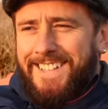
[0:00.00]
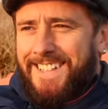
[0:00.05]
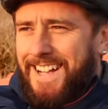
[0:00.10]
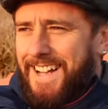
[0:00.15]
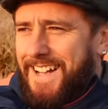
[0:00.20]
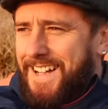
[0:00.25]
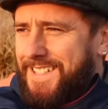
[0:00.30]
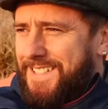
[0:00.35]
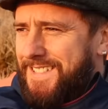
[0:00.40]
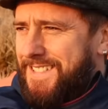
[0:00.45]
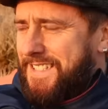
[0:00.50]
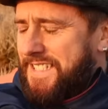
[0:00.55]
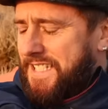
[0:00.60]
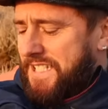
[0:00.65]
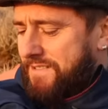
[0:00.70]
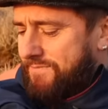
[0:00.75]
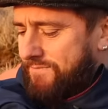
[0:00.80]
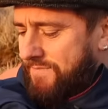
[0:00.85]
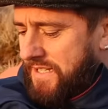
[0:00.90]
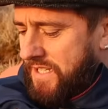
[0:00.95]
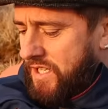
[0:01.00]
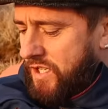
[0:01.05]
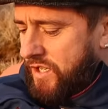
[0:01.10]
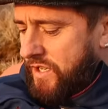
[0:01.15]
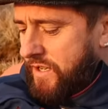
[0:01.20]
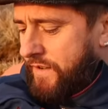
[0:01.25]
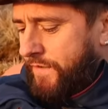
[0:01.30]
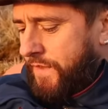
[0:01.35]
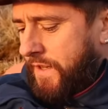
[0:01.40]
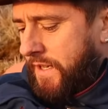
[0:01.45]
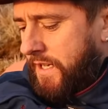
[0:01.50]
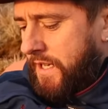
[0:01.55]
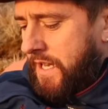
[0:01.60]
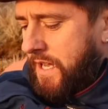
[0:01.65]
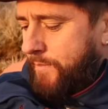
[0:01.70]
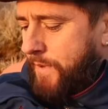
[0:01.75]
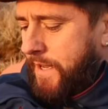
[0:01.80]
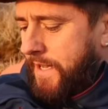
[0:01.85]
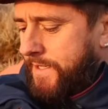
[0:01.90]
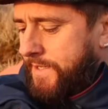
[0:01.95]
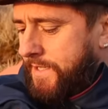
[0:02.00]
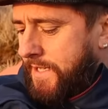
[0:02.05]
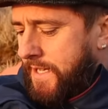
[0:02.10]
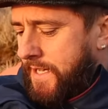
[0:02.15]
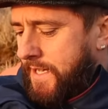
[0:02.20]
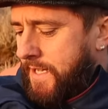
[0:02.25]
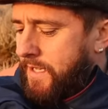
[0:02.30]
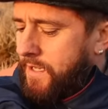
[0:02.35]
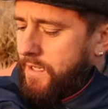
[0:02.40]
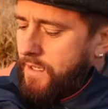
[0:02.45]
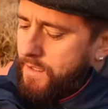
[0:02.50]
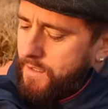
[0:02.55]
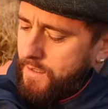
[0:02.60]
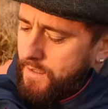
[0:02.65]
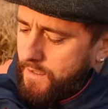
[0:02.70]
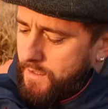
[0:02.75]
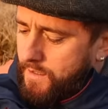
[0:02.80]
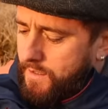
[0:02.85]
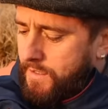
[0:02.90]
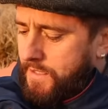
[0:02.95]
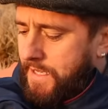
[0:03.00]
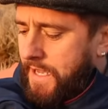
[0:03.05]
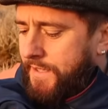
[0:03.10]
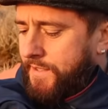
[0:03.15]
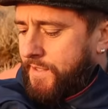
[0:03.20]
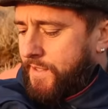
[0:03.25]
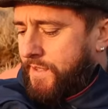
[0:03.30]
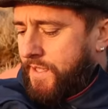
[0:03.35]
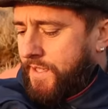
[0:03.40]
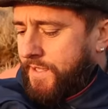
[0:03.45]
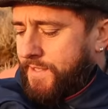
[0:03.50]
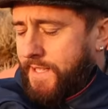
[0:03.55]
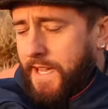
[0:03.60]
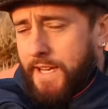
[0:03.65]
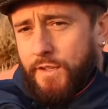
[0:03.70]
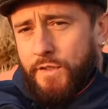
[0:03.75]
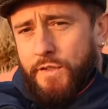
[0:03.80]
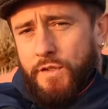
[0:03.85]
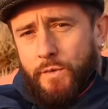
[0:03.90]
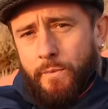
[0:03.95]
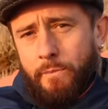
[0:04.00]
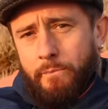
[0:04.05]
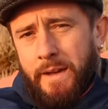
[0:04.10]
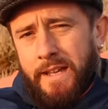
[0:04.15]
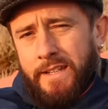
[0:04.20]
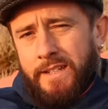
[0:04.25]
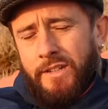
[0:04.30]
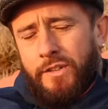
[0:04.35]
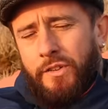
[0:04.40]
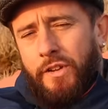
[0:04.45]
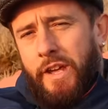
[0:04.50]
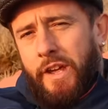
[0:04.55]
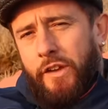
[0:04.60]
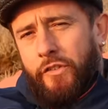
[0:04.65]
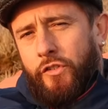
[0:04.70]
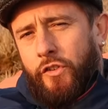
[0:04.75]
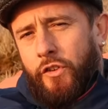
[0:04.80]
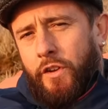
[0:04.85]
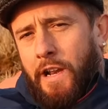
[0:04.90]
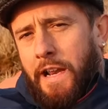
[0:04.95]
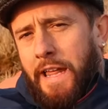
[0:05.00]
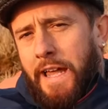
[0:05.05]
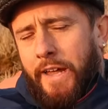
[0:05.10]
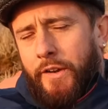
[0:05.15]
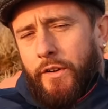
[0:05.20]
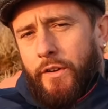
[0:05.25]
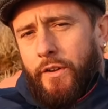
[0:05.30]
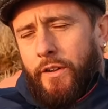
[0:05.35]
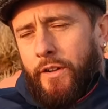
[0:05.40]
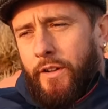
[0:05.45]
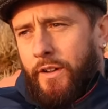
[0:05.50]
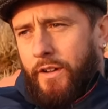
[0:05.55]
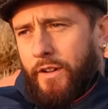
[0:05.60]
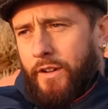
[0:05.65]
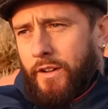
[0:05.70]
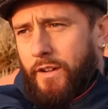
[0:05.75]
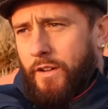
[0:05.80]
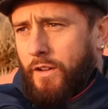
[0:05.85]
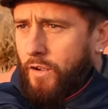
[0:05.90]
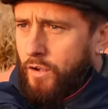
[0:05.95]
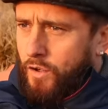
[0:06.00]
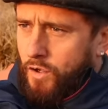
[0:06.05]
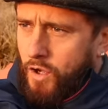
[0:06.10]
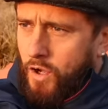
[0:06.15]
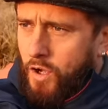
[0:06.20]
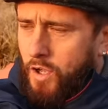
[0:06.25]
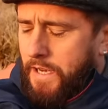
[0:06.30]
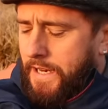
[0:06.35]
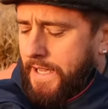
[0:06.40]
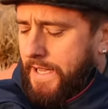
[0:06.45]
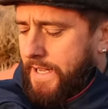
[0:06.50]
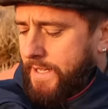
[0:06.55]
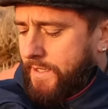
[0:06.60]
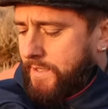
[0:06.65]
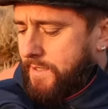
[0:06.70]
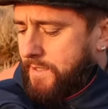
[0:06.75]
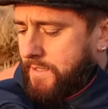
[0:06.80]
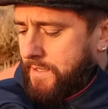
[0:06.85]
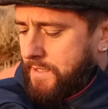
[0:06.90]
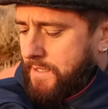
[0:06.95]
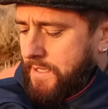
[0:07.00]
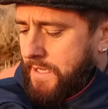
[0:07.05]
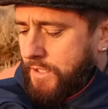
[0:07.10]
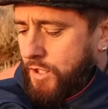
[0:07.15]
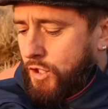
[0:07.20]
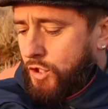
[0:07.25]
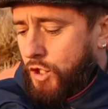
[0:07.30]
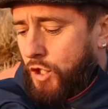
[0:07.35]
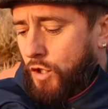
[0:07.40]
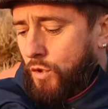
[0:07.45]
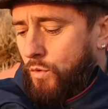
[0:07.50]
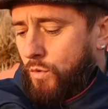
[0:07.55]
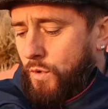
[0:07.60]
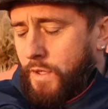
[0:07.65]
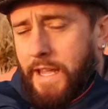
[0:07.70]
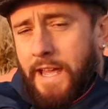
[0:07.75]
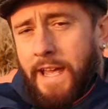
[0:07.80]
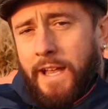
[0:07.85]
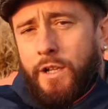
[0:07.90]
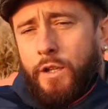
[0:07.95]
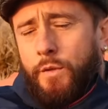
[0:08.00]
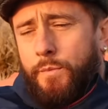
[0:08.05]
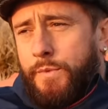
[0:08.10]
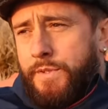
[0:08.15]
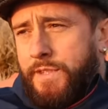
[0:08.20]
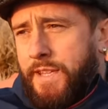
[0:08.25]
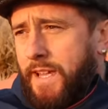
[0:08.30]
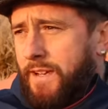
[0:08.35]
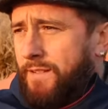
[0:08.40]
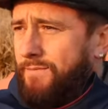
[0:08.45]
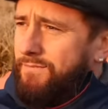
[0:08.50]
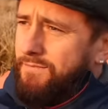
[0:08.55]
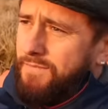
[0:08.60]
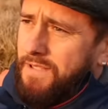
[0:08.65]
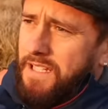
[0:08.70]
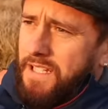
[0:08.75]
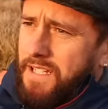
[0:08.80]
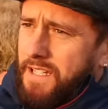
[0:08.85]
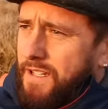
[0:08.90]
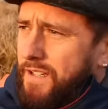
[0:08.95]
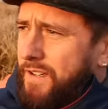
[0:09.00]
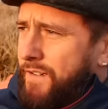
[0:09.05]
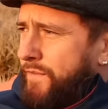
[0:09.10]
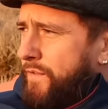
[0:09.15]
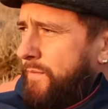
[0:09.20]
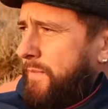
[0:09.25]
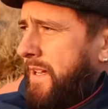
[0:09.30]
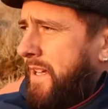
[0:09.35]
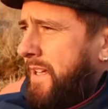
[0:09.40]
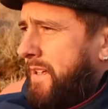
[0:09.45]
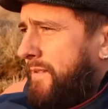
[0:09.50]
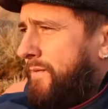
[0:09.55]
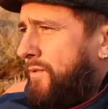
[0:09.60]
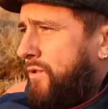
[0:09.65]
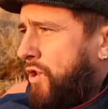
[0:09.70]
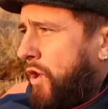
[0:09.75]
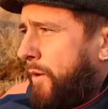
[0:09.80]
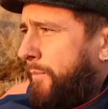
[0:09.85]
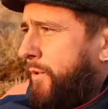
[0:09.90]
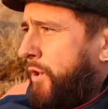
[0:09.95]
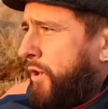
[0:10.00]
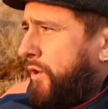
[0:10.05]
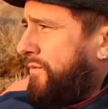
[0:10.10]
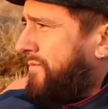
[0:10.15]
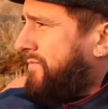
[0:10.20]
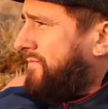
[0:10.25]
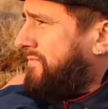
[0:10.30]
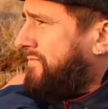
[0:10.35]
And, you know, if they can hear me say, get to this end some meditation, lad or lass, and you do, and it helps, then for me, job done.